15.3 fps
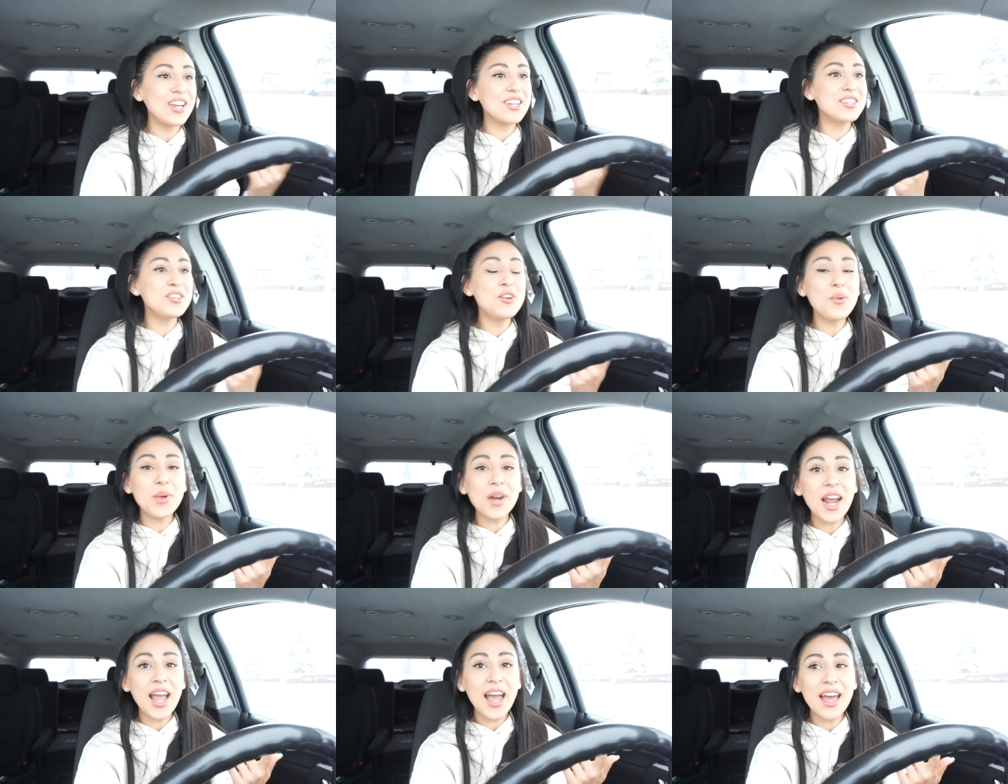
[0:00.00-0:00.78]
you know
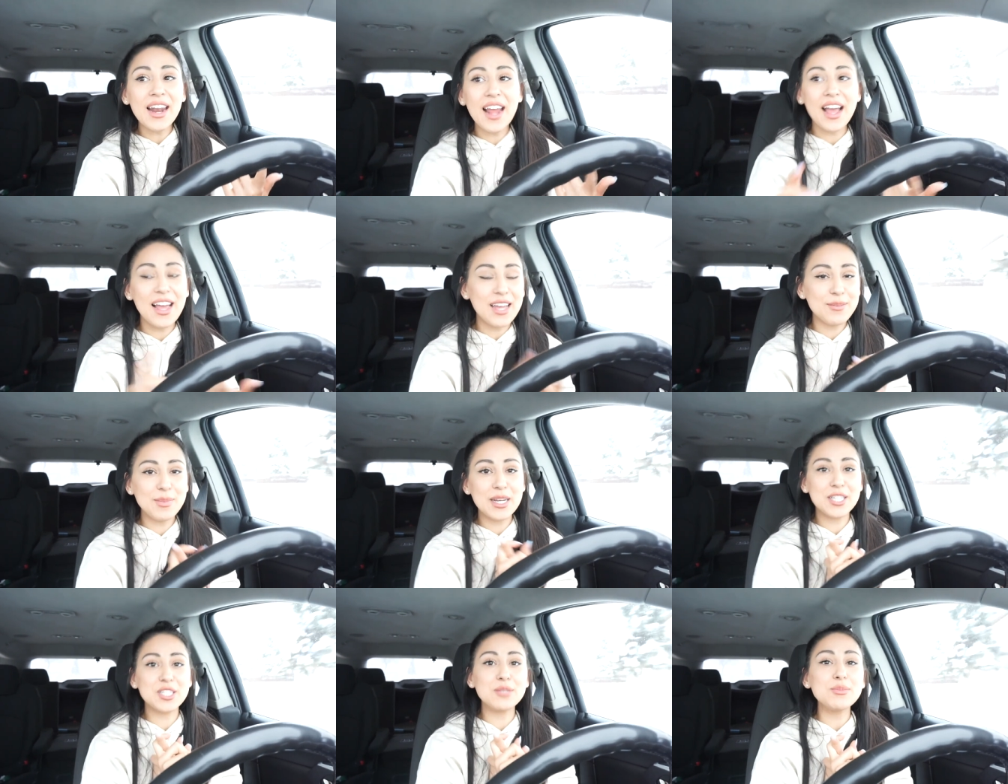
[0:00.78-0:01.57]
what I had? I had
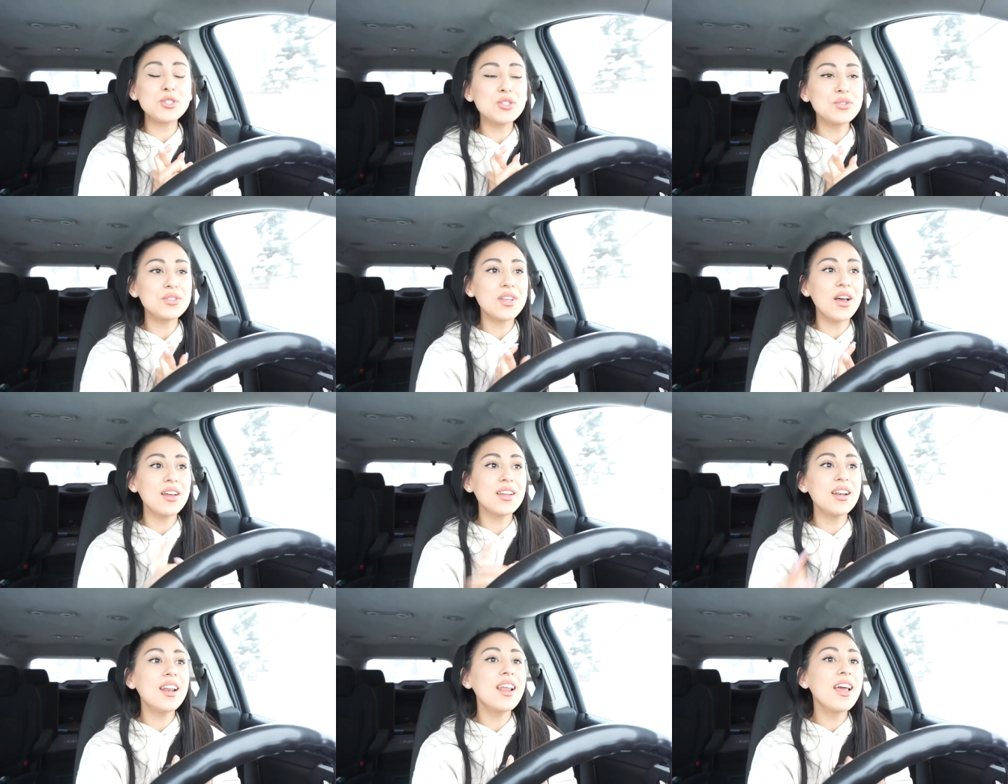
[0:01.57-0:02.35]
my gym shoes
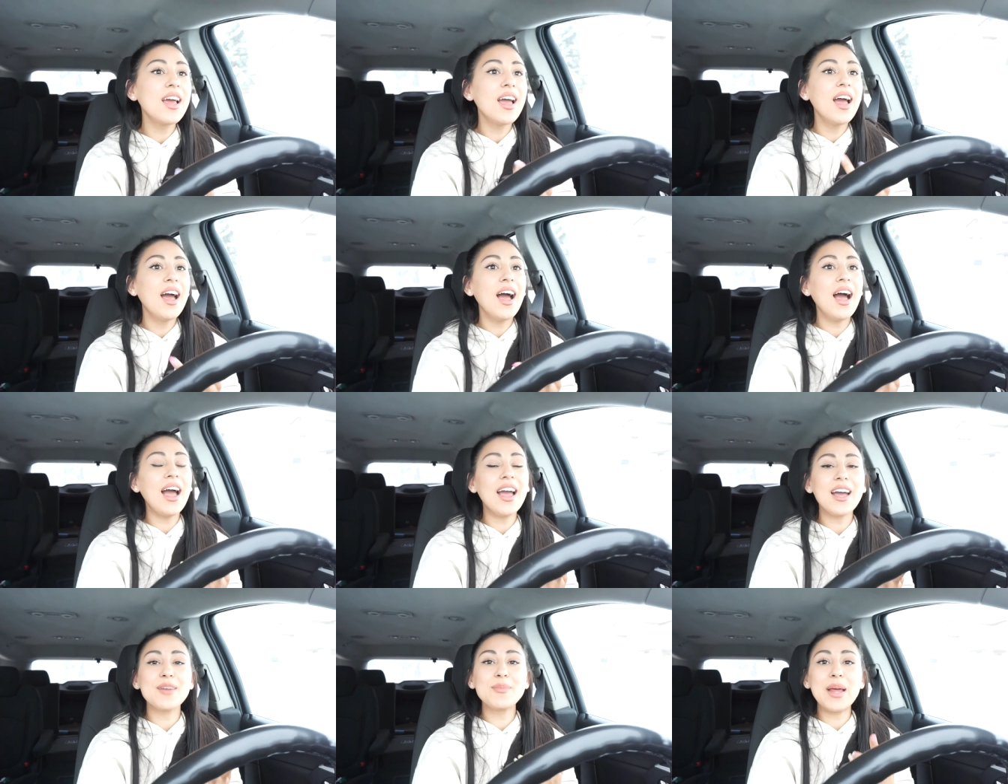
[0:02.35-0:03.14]
on, I
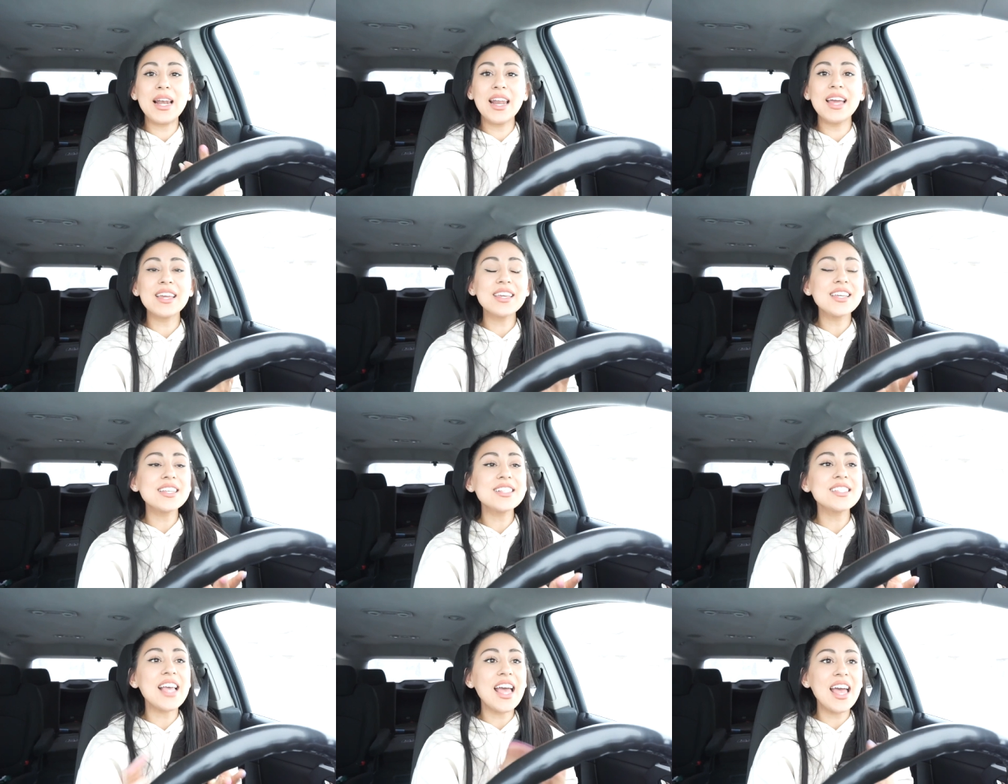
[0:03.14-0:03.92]
had my
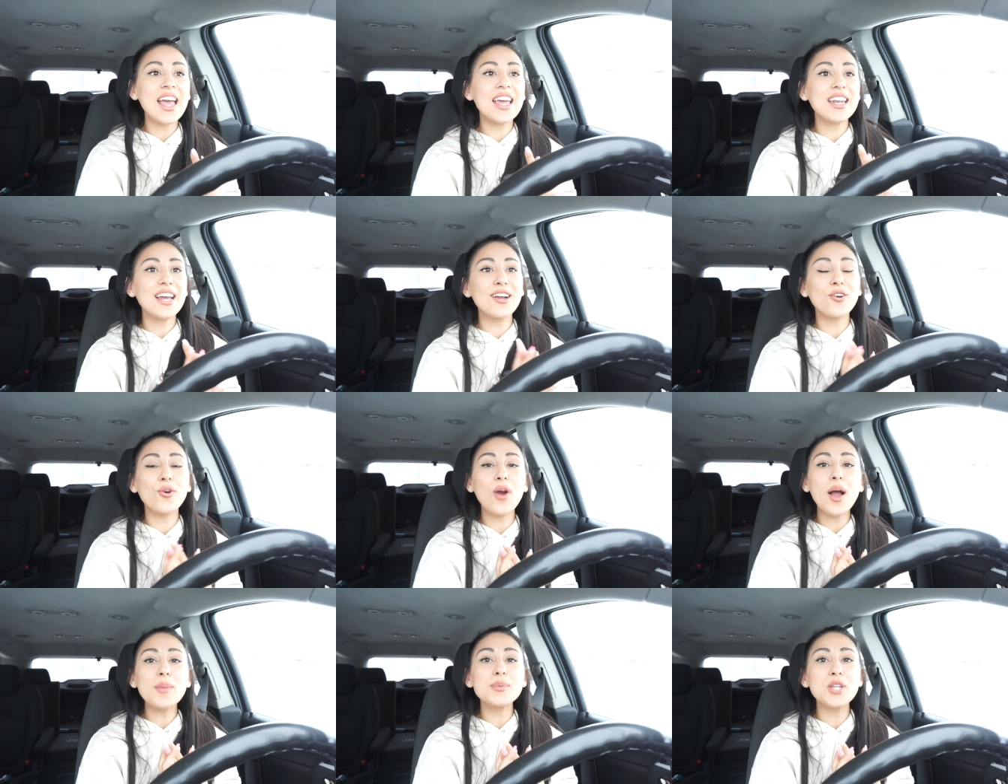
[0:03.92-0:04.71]
leggings, and a
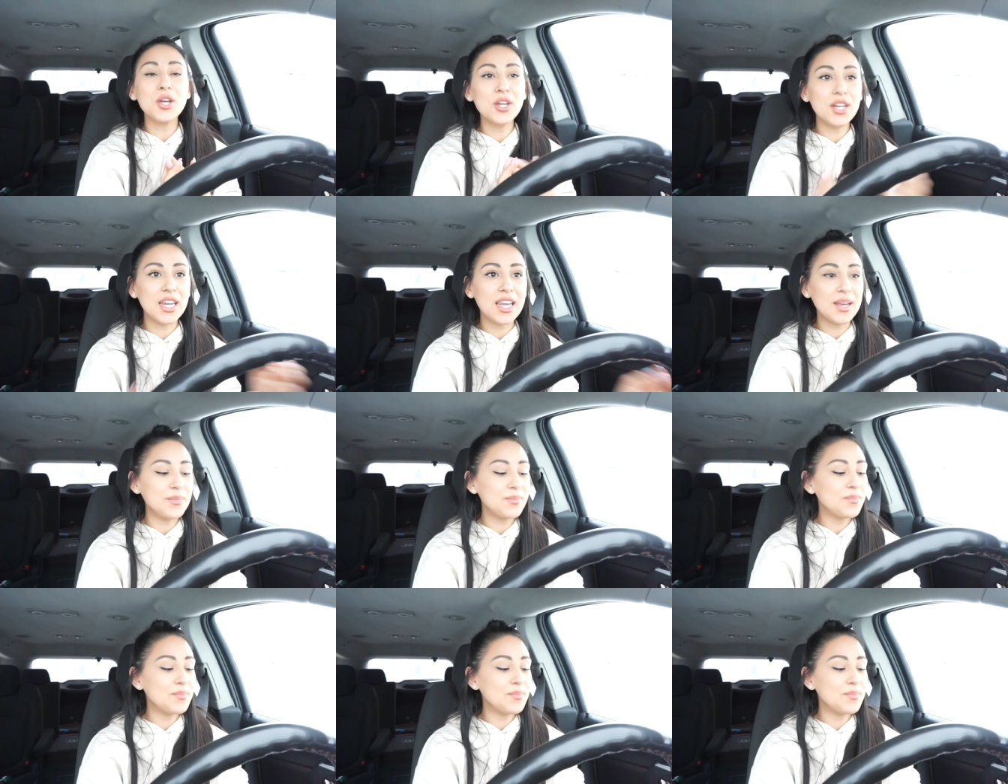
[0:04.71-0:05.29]
cropped hoodie.